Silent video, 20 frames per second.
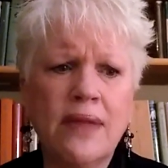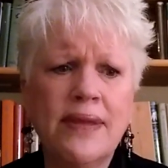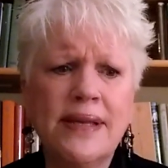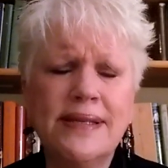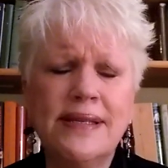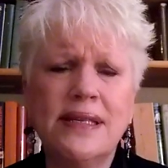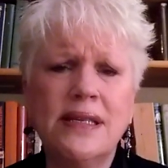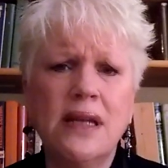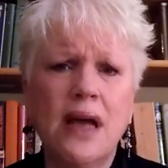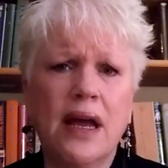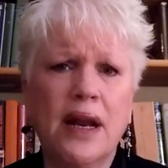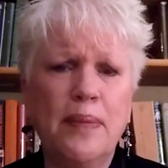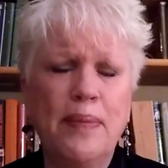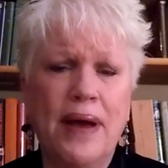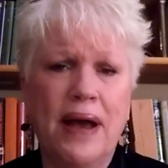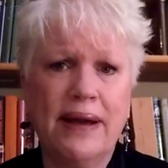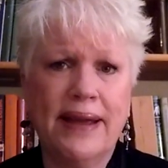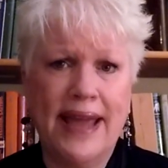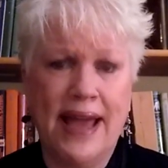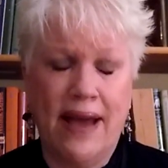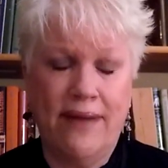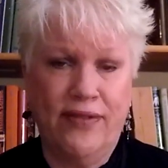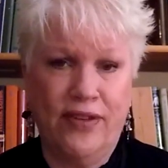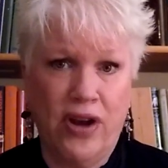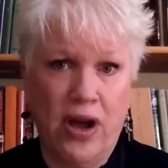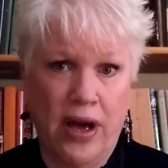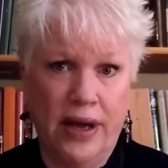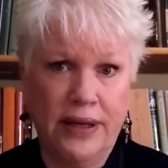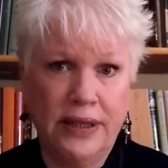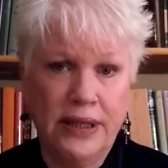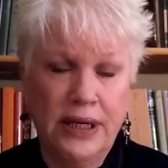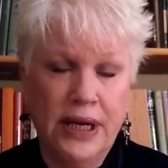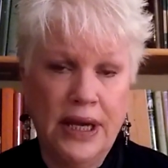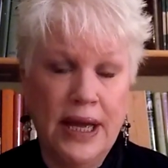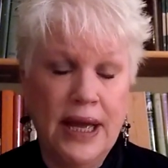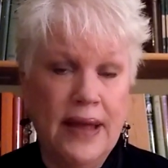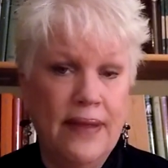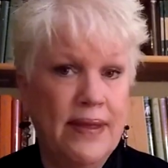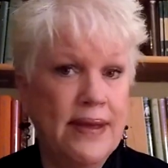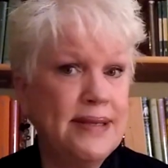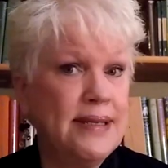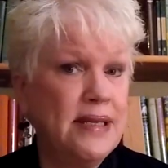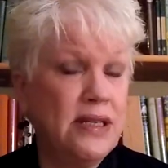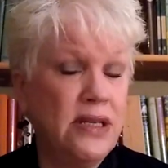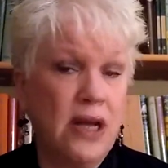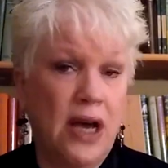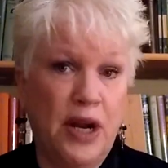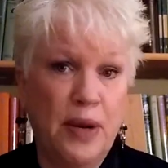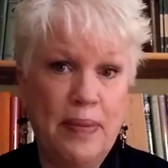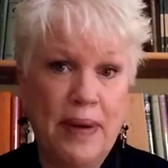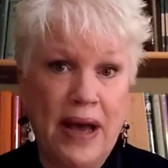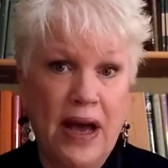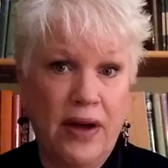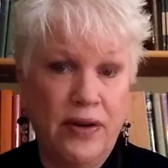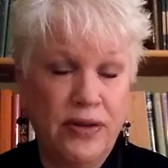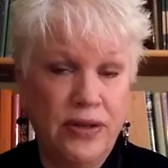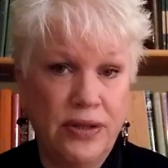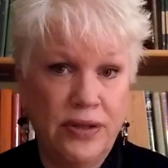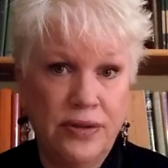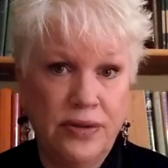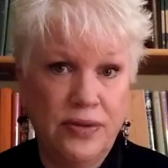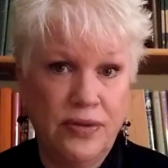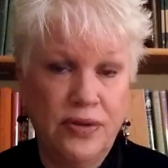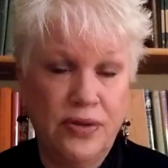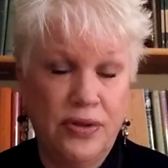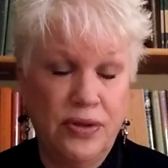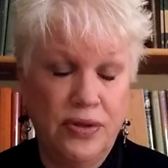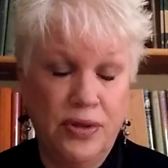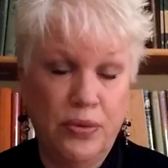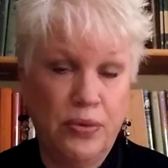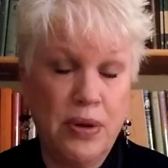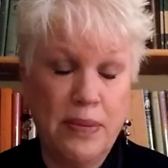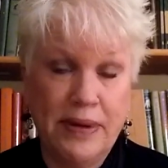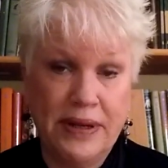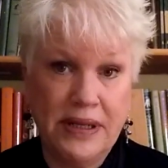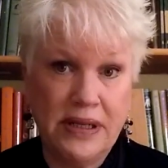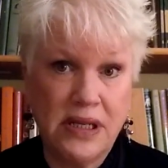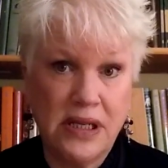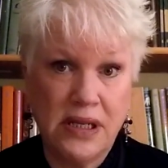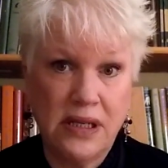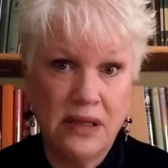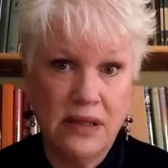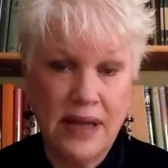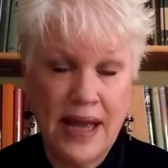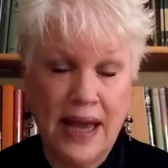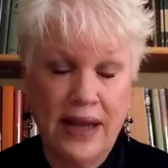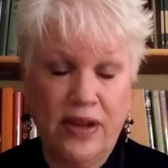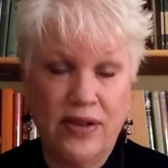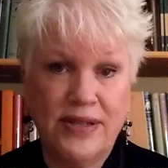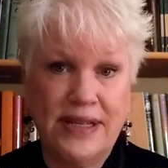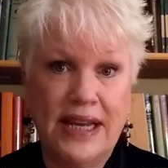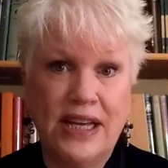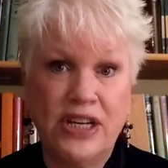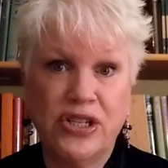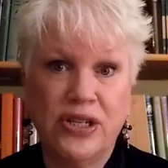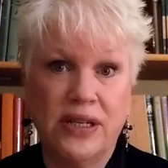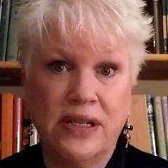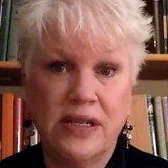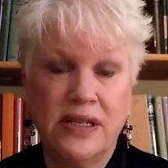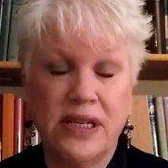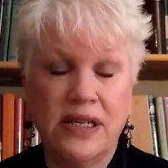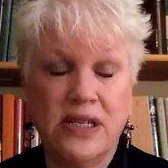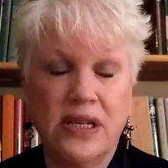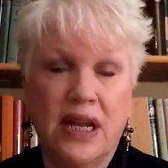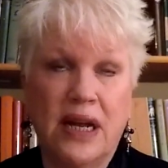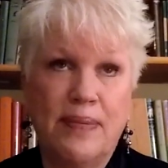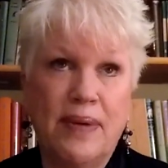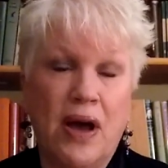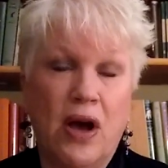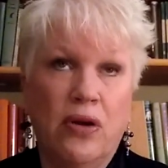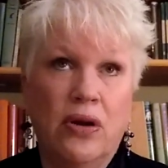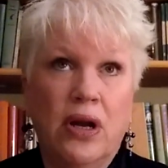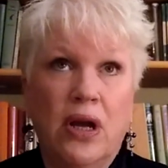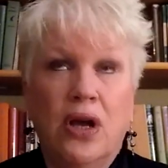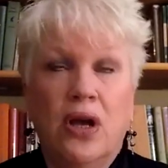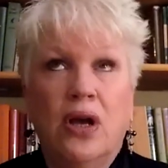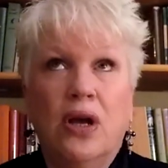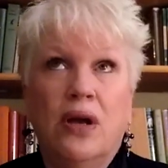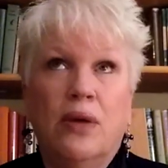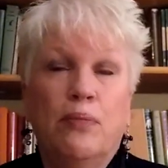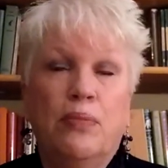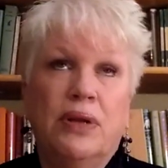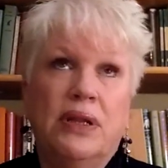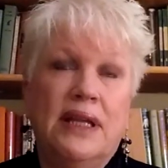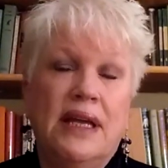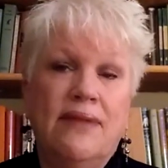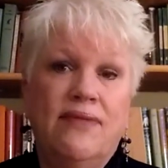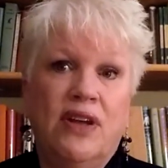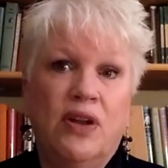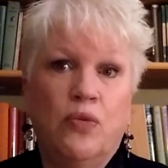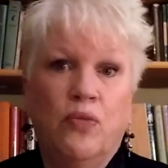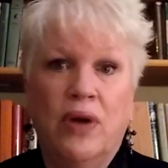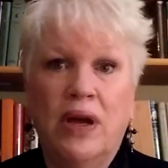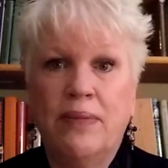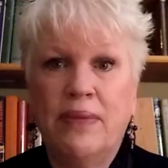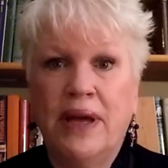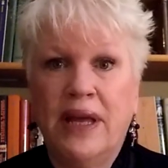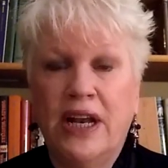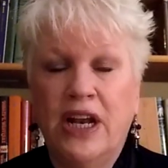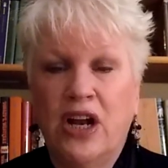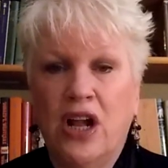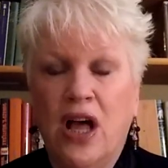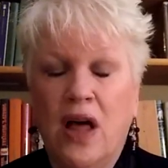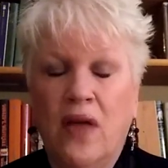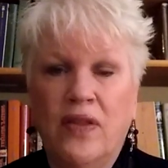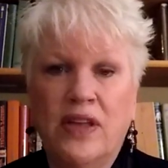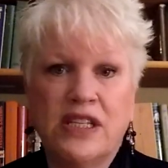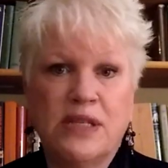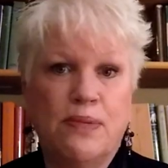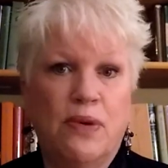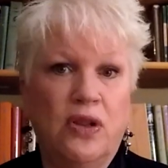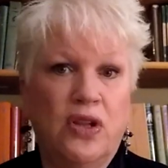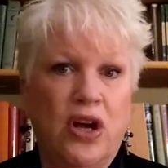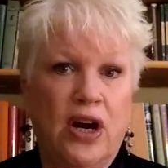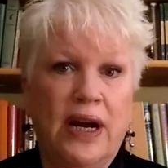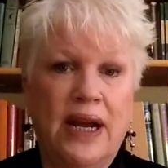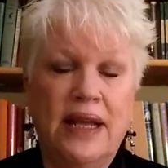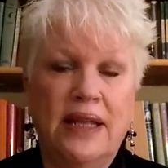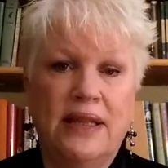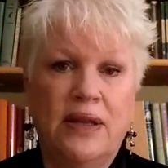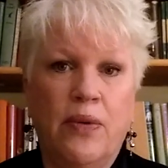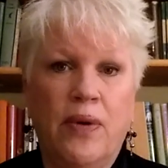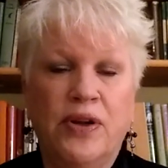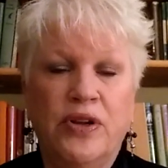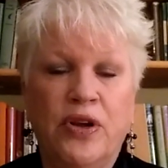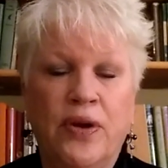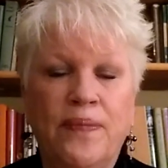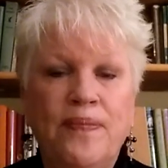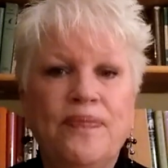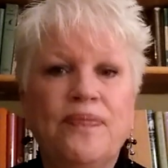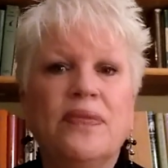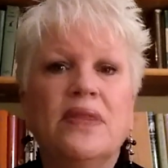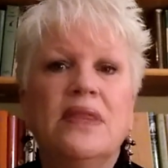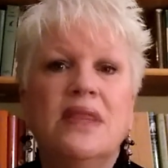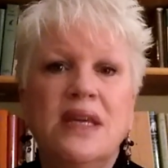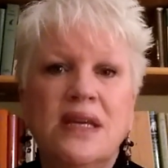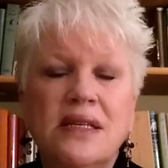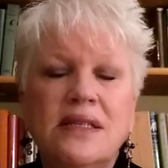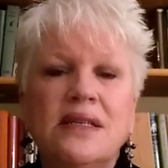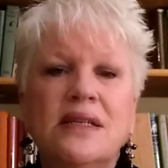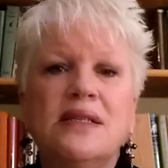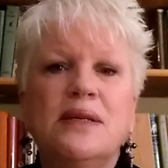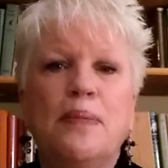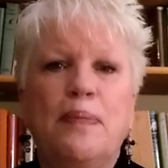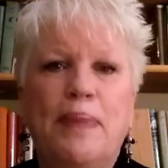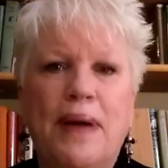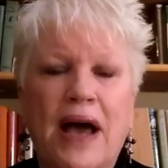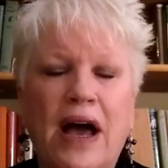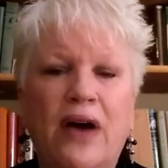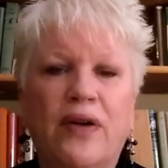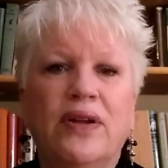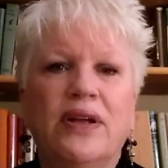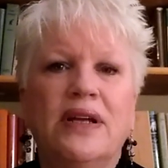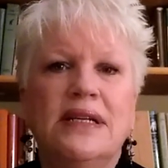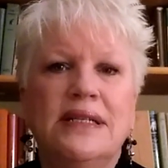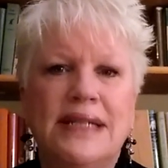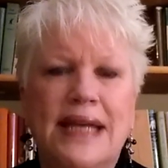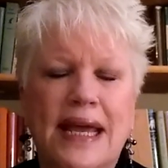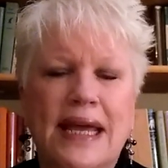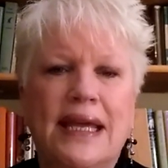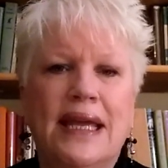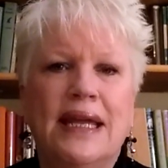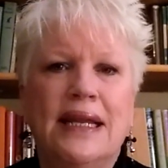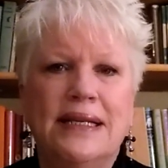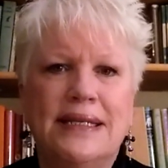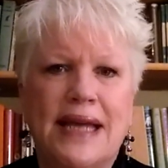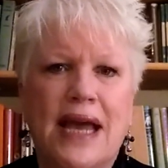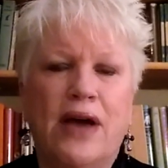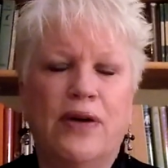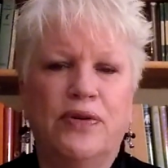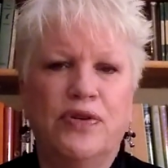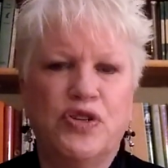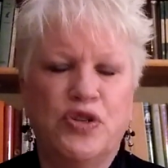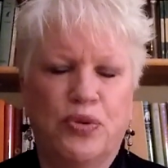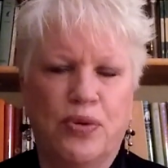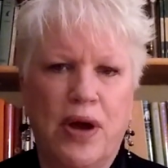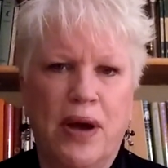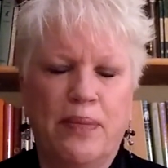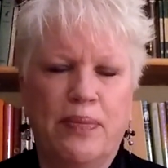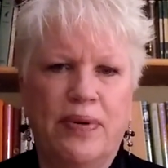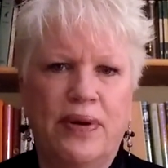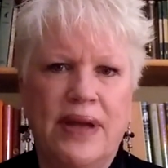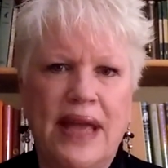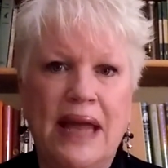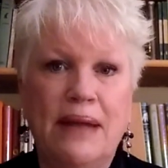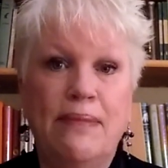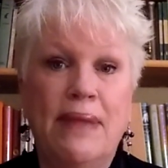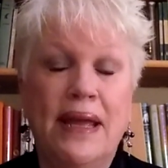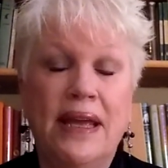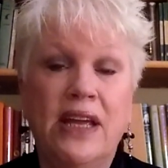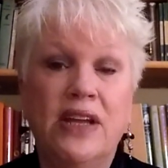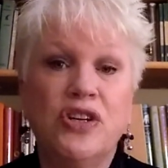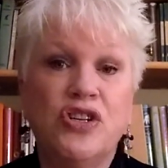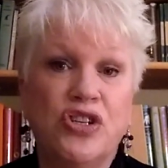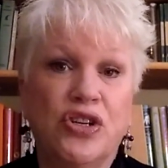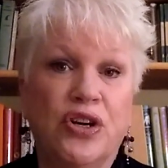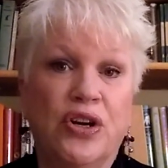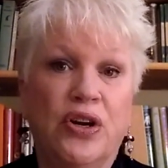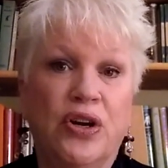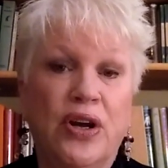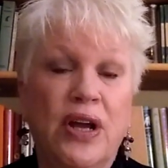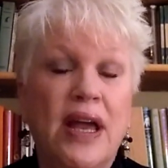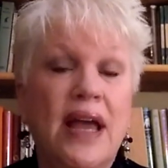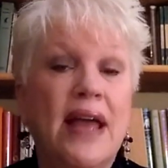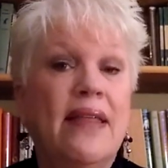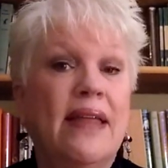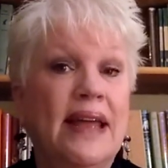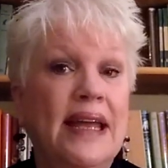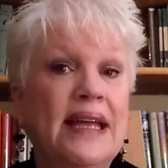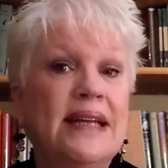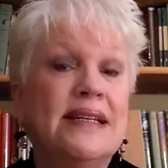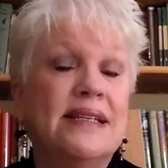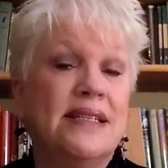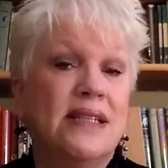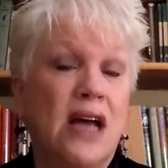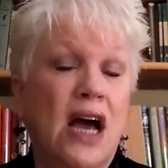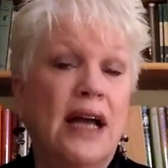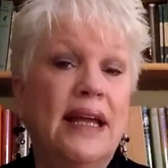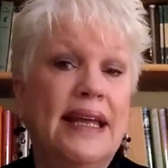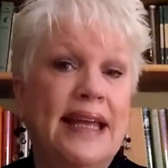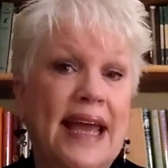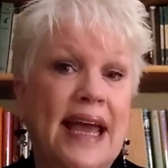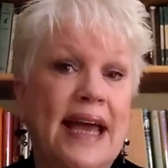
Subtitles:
This is not about Kavanaugh. This is not about the woman's accusations. It's not about believing women and all this malarkey that they want to do. This is about taking down Trump and making sure that he does not